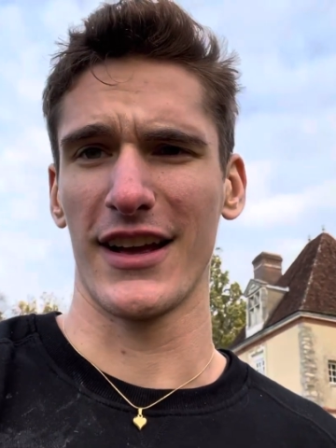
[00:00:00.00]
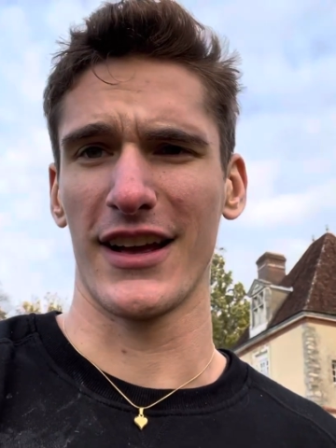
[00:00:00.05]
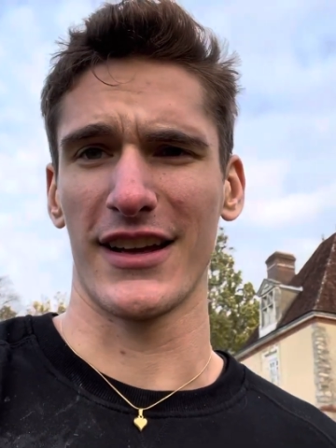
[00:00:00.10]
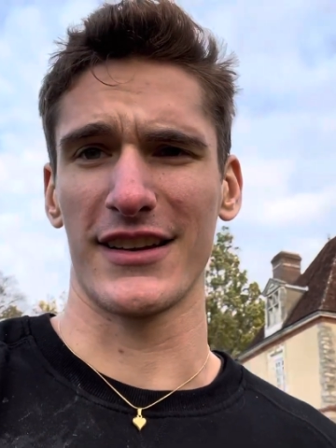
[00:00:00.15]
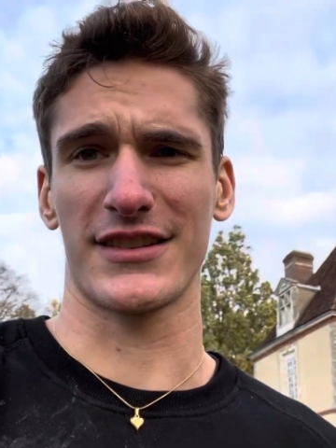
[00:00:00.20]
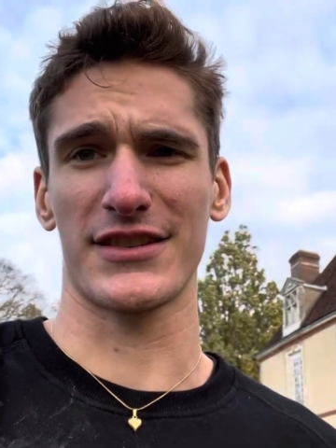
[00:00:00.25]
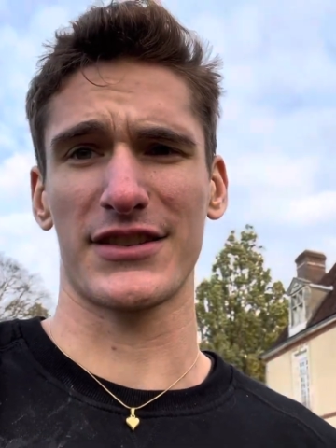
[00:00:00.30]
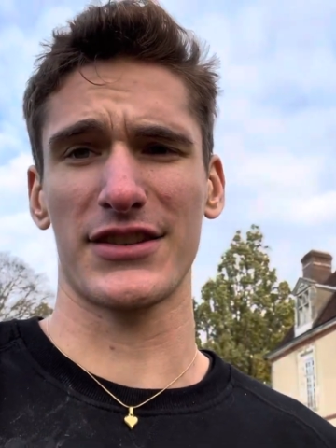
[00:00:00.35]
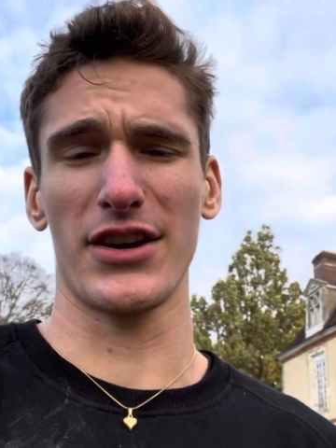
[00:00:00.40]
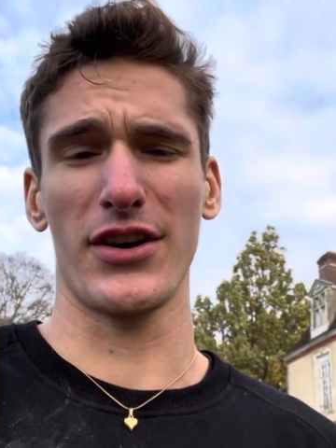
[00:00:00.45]

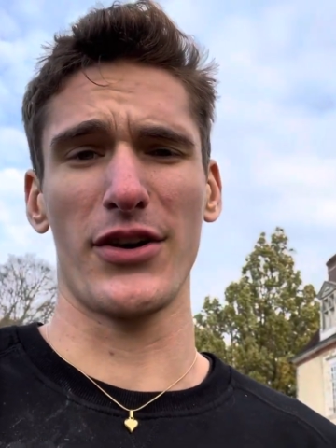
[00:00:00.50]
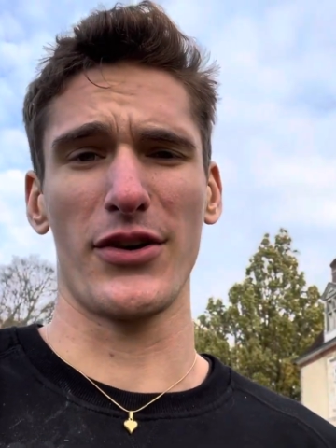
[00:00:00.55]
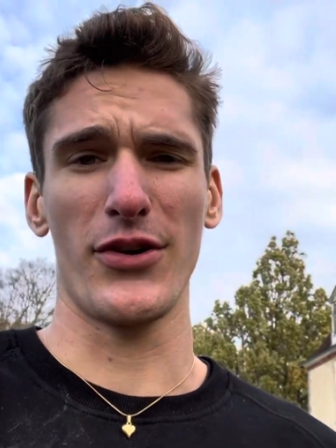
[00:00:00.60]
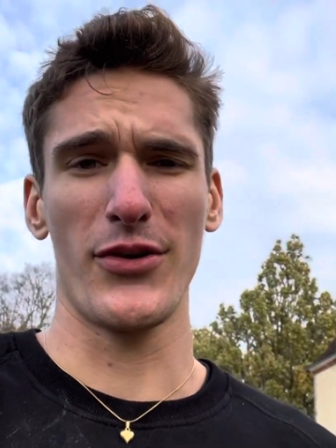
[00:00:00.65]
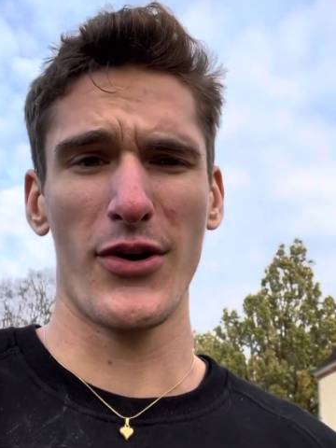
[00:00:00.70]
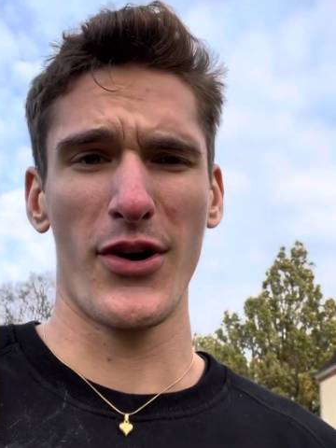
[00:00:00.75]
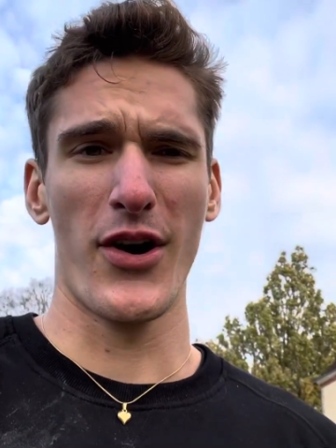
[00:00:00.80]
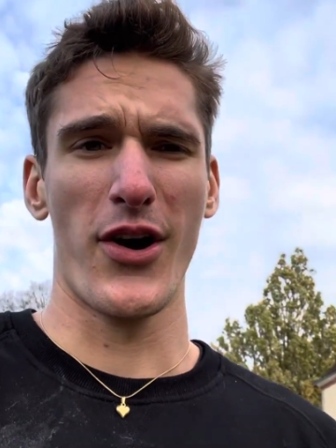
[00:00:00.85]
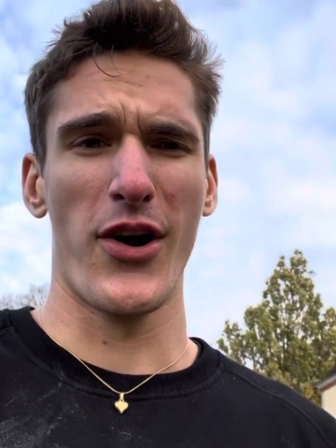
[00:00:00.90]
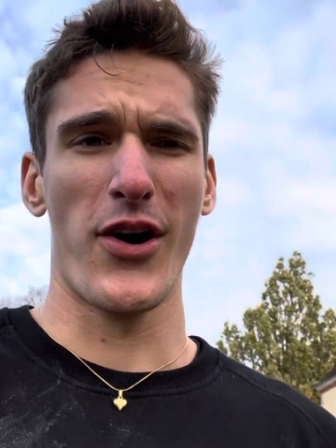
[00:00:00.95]
And
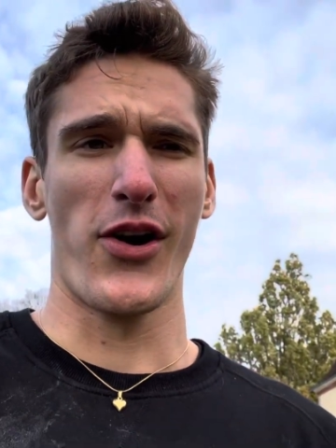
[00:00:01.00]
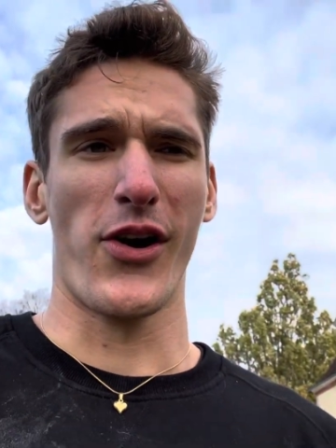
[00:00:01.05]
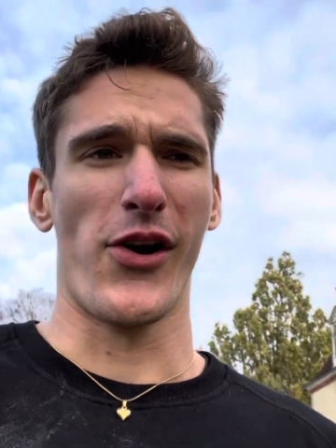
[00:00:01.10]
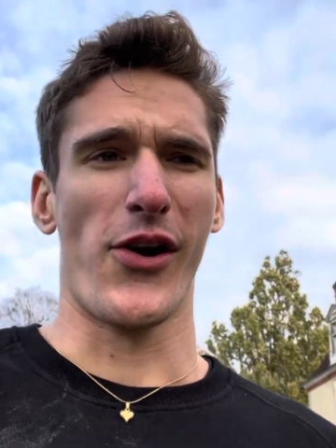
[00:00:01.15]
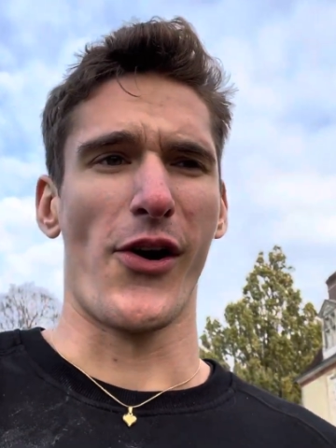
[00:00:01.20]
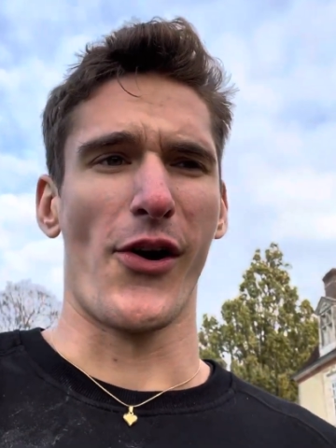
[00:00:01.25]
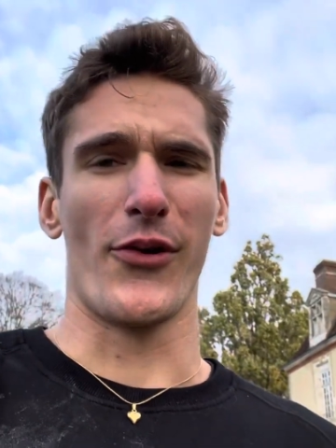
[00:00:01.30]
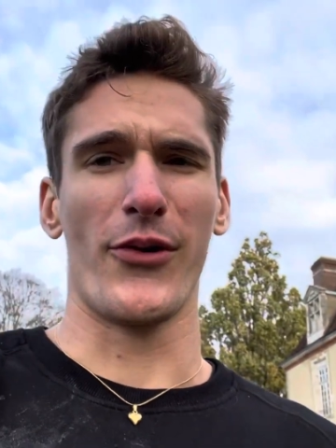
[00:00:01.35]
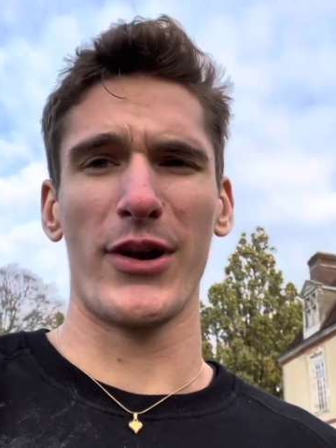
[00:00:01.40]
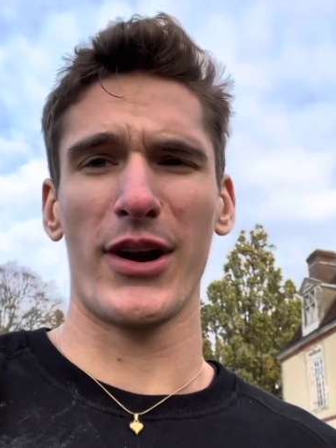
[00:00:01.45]
so
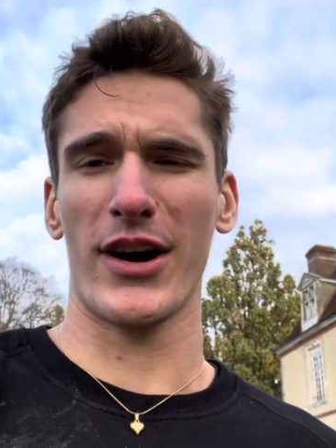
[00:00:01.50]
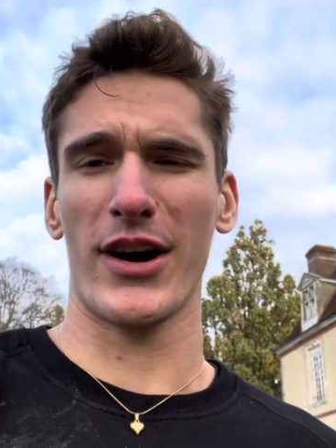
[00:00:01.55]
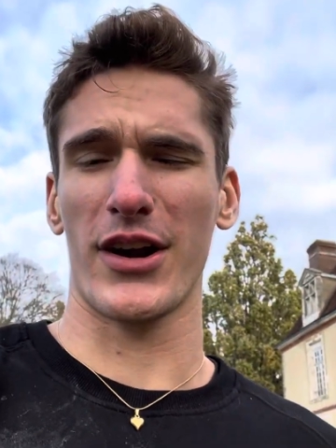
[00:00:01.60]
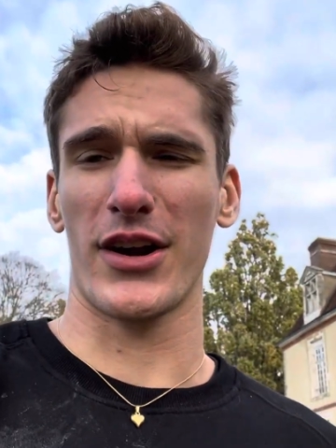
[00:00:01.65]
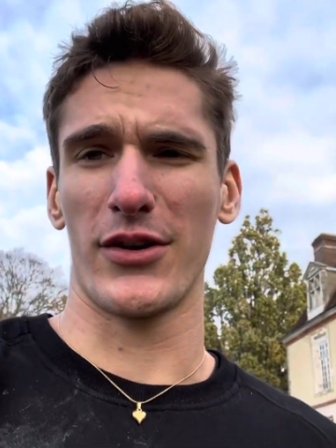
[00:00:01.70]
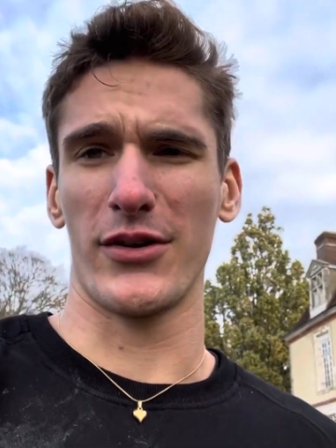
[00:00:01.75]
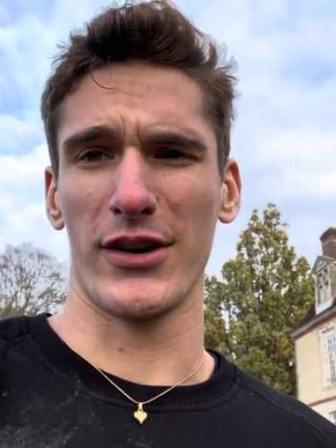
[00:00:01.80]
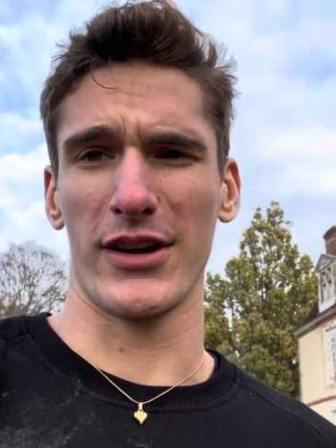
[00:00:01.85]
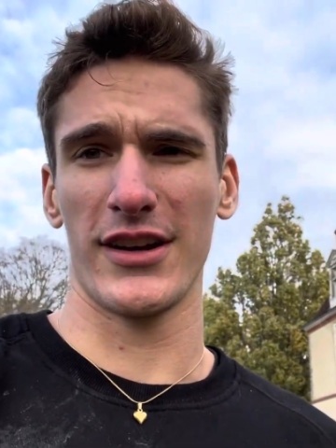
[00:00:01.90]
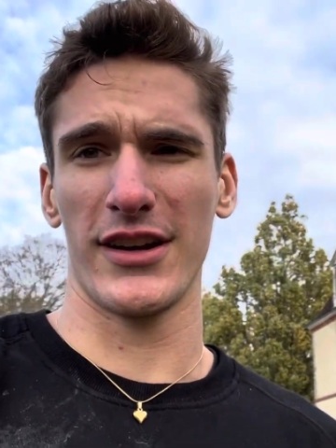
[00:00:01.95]
we are
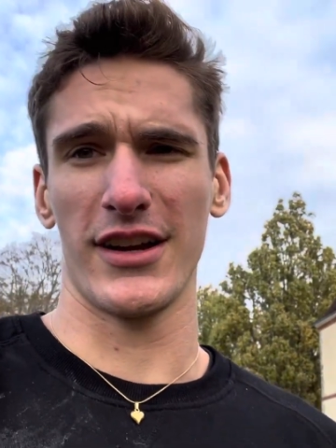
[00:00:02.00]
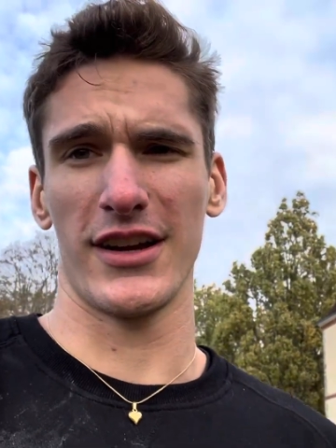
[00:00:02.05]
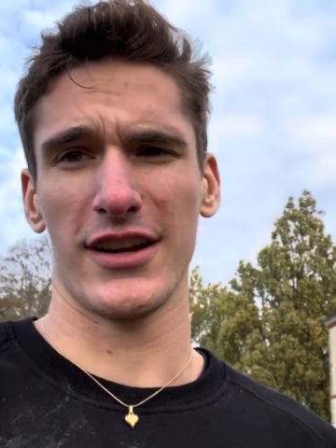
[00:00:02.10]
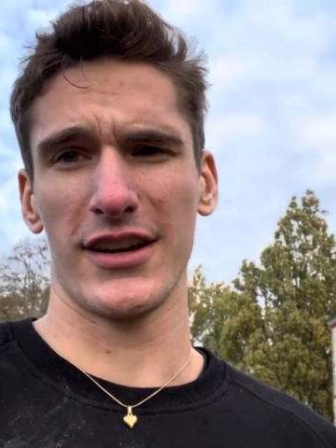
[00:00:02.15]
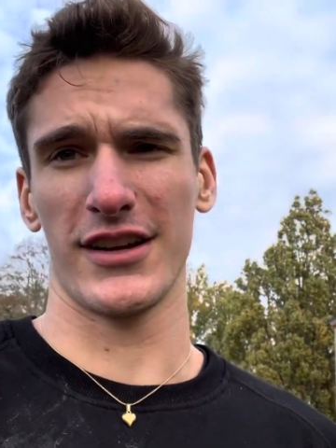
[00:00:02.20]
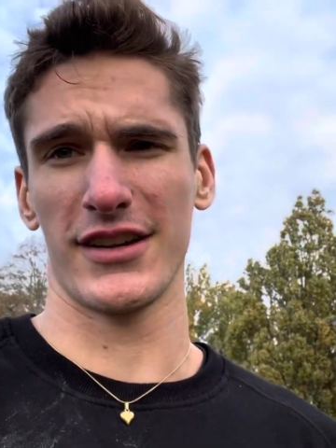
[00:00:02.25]
going